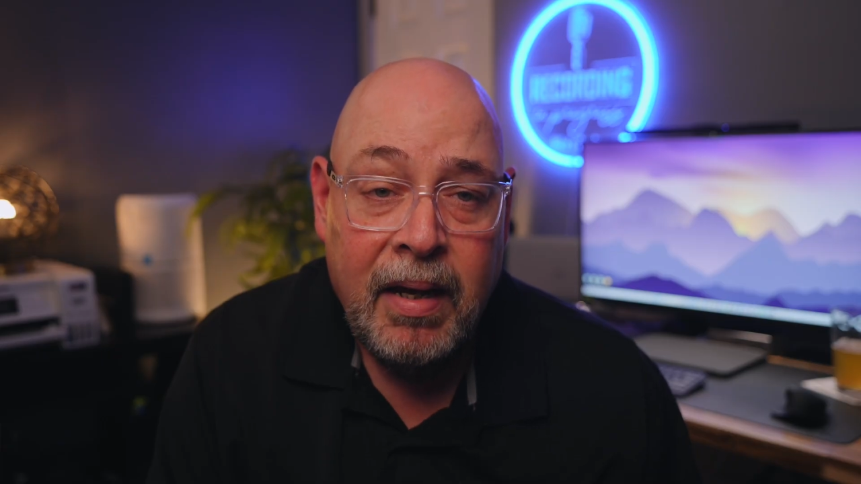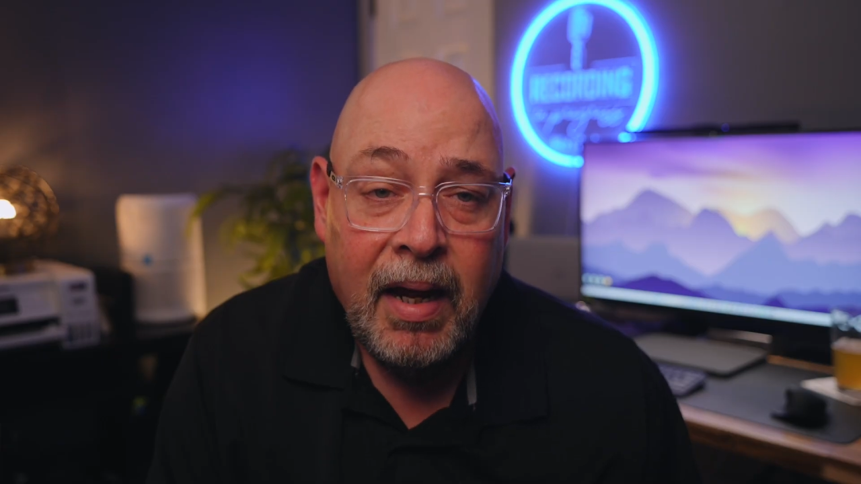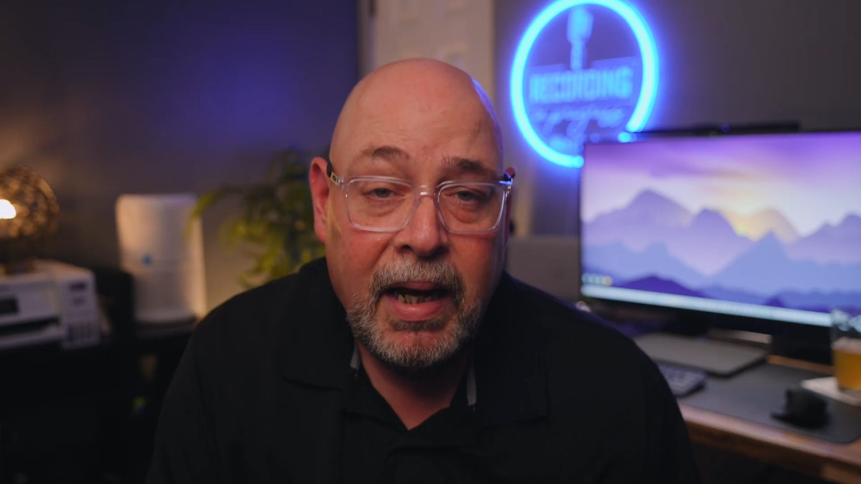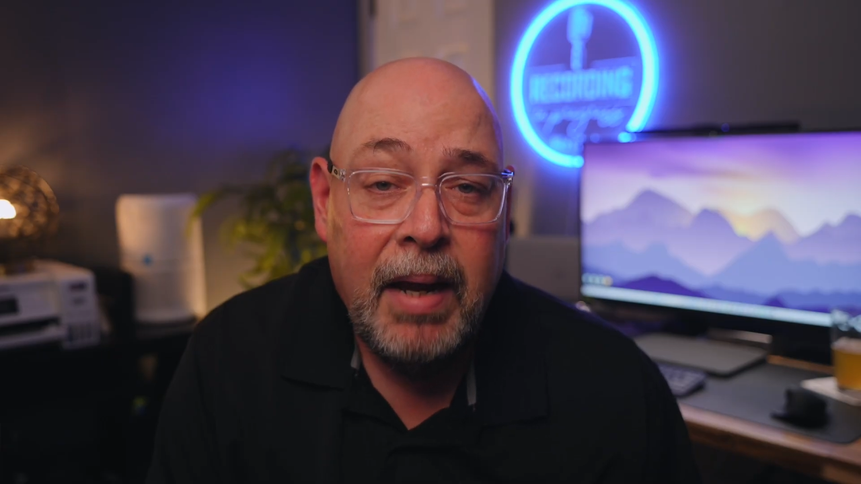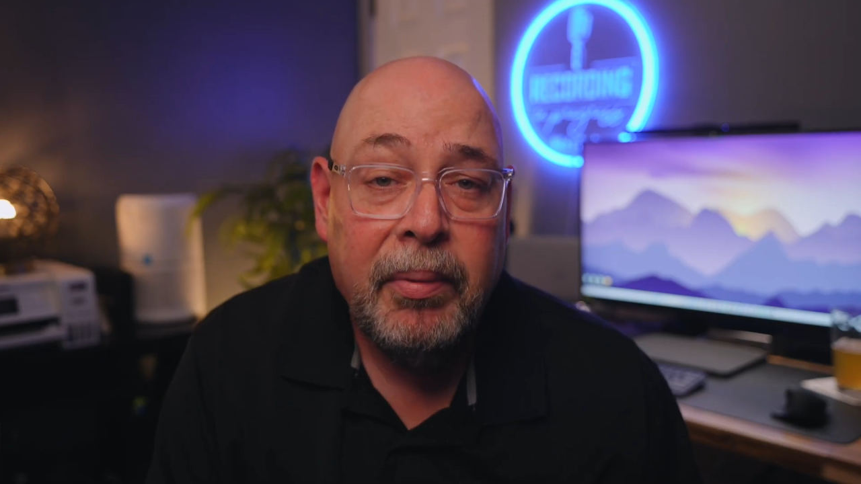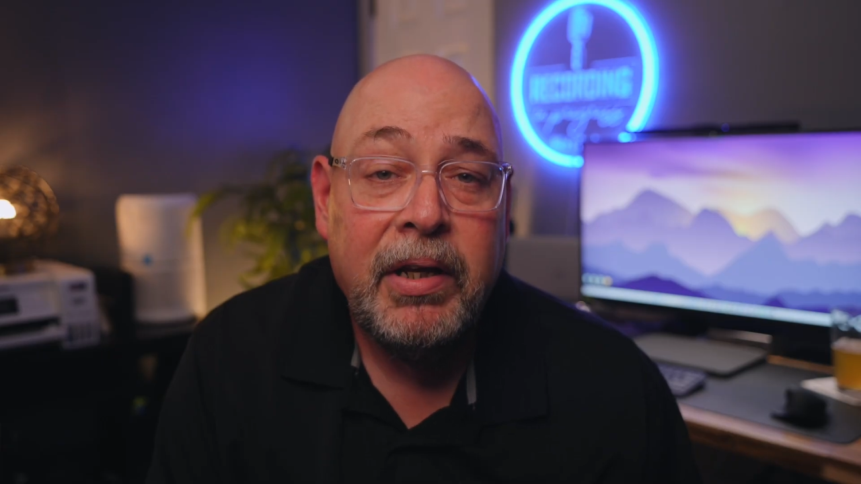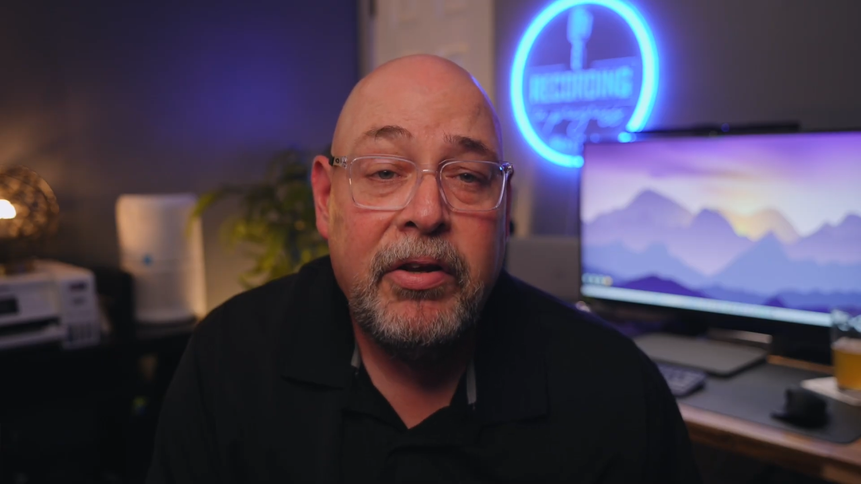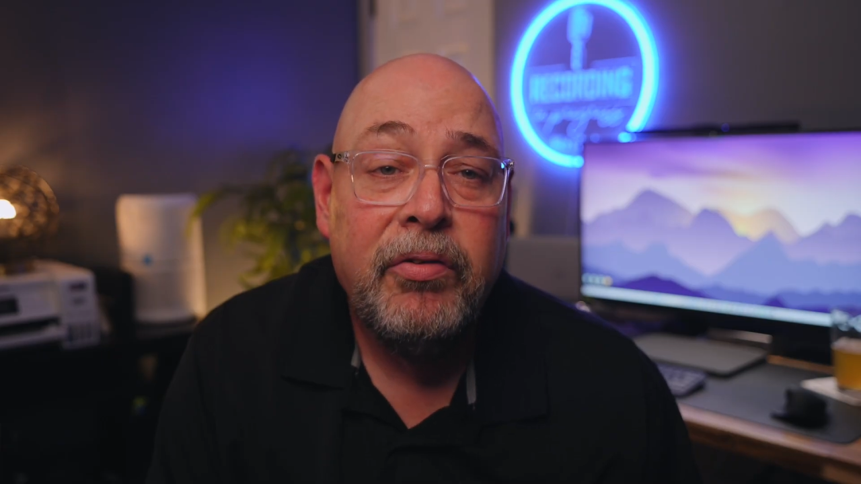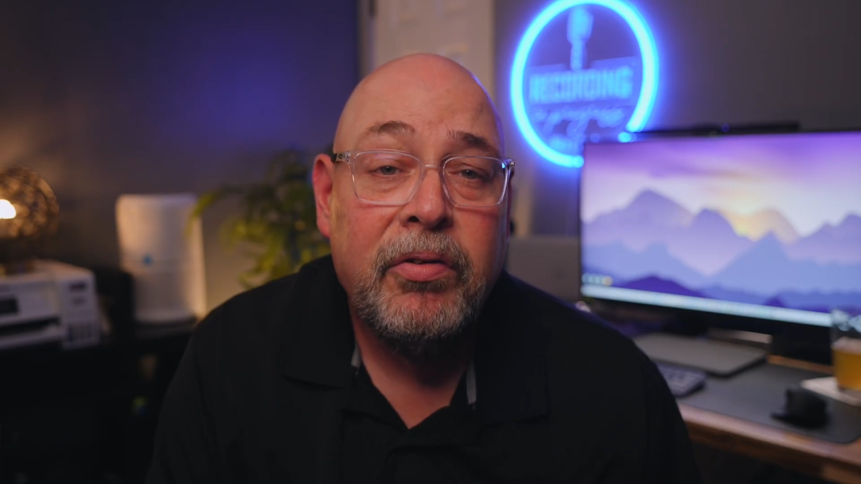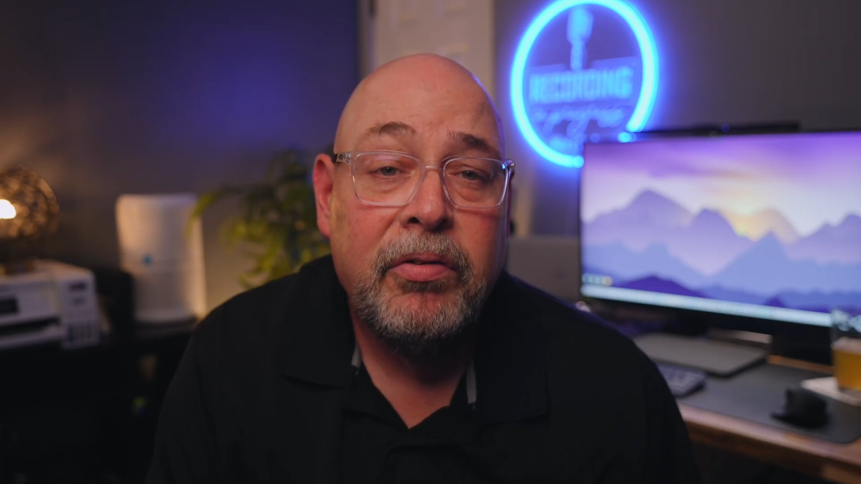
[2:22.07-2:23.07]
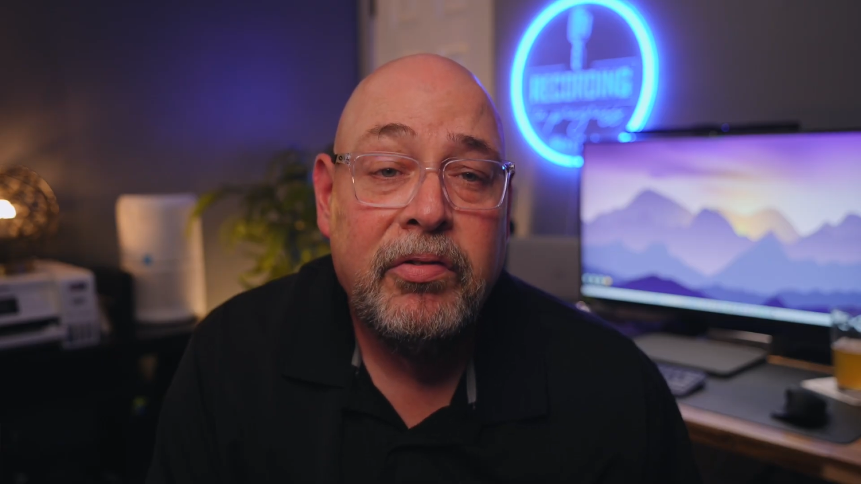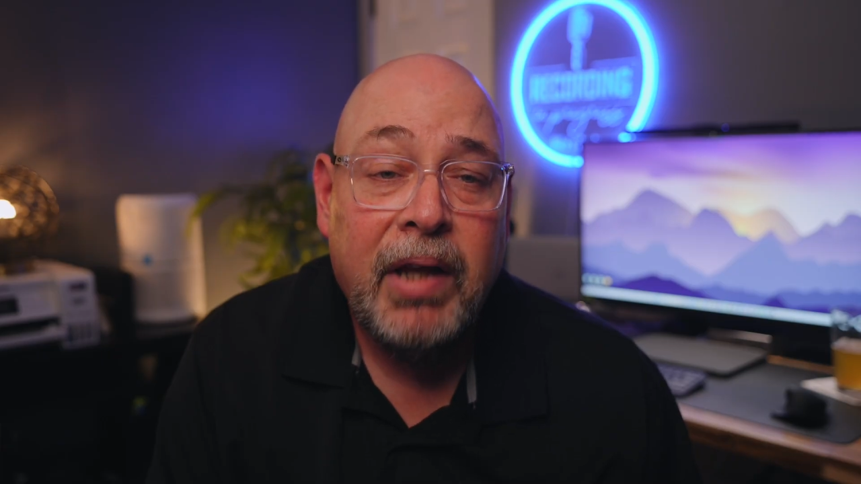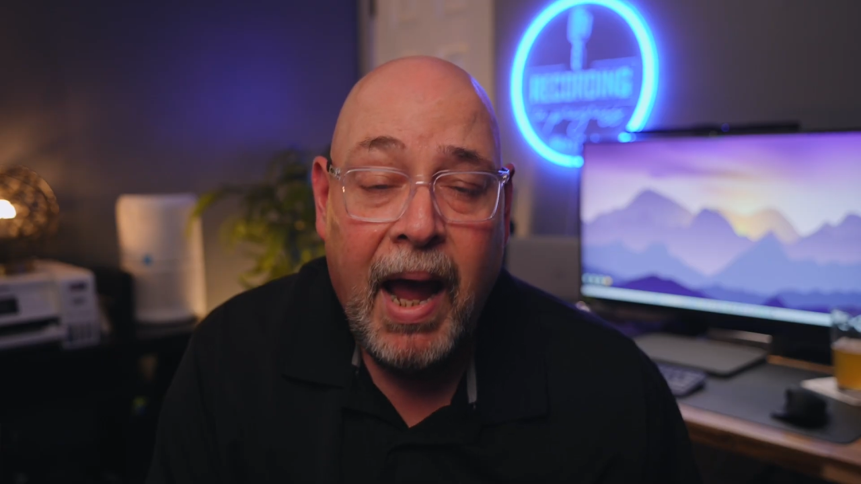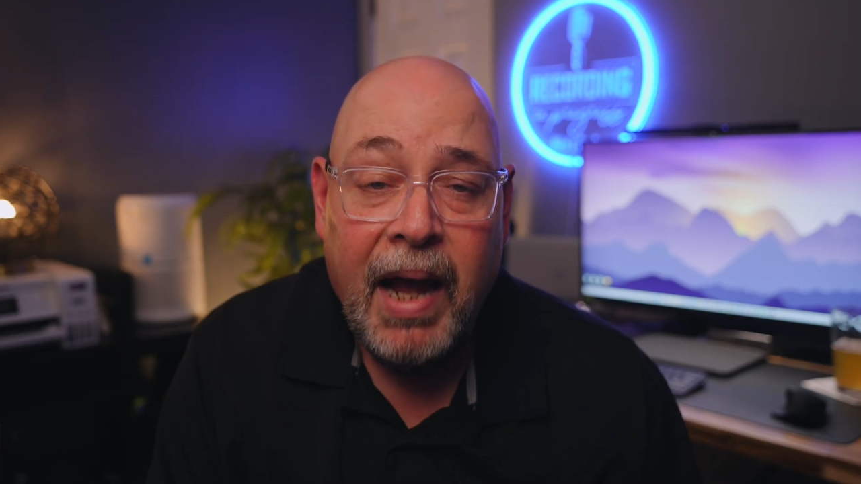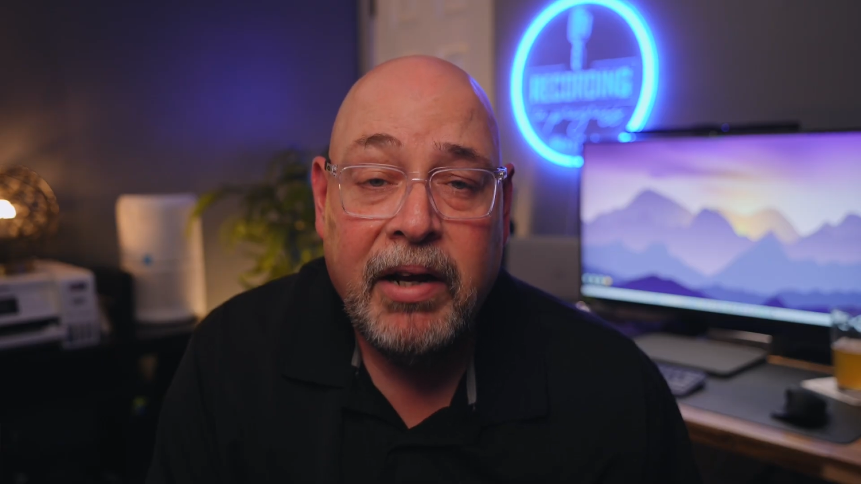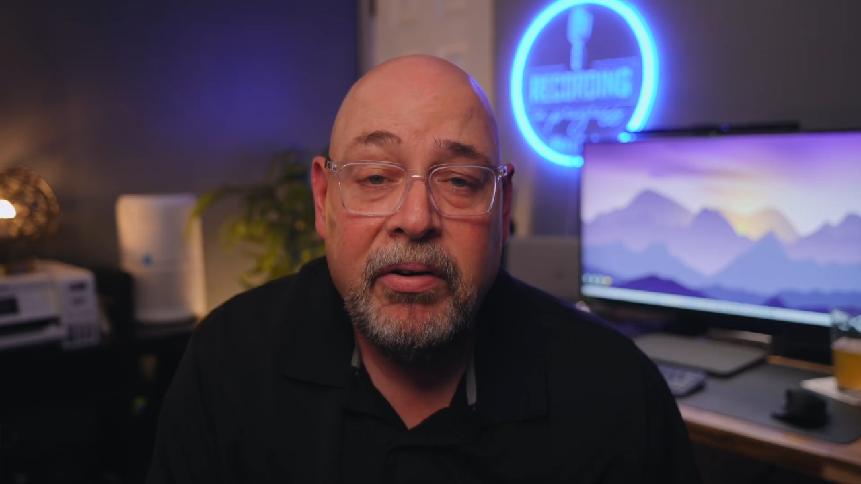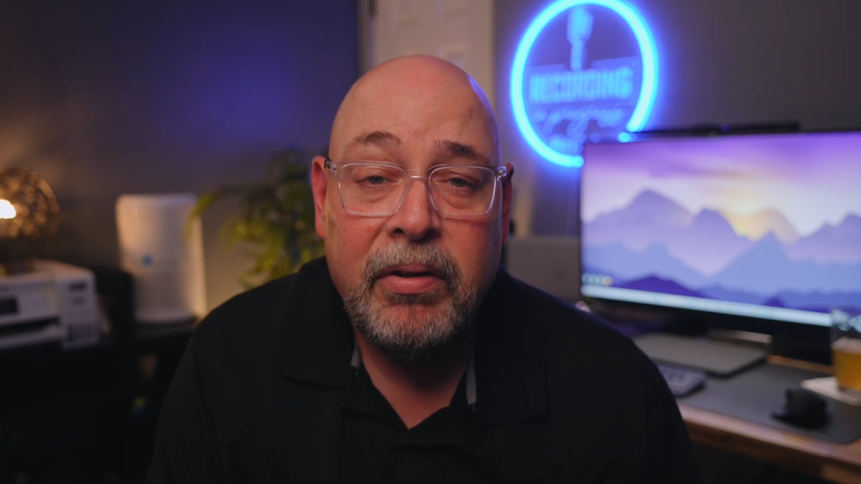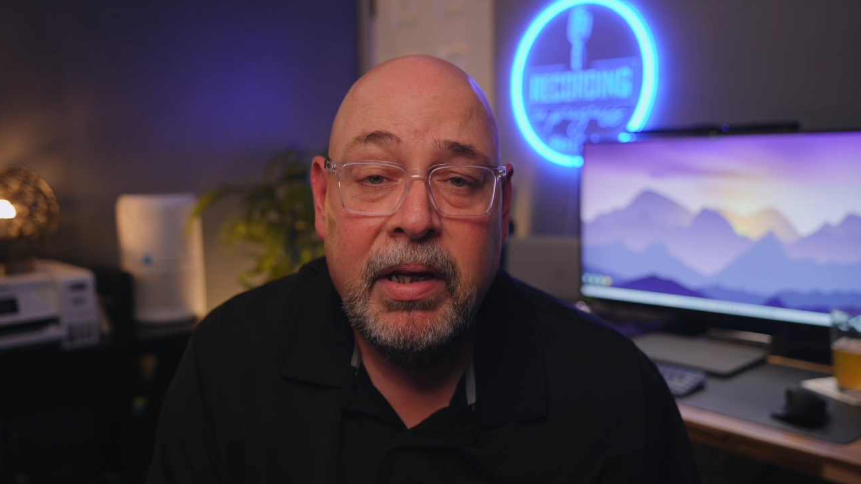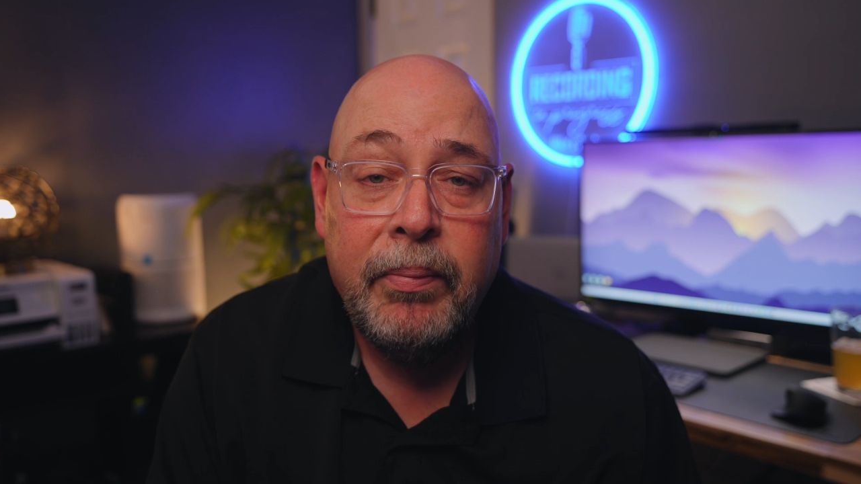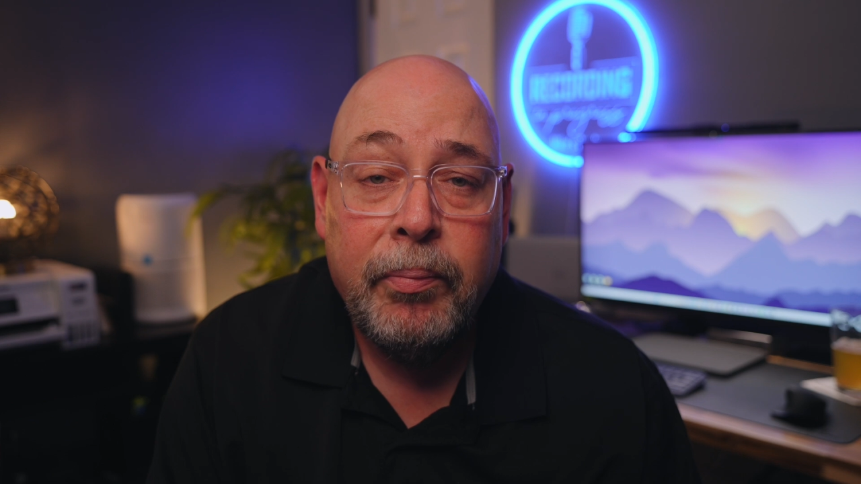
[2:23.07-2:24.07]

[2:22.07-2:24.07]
enabling users to accurately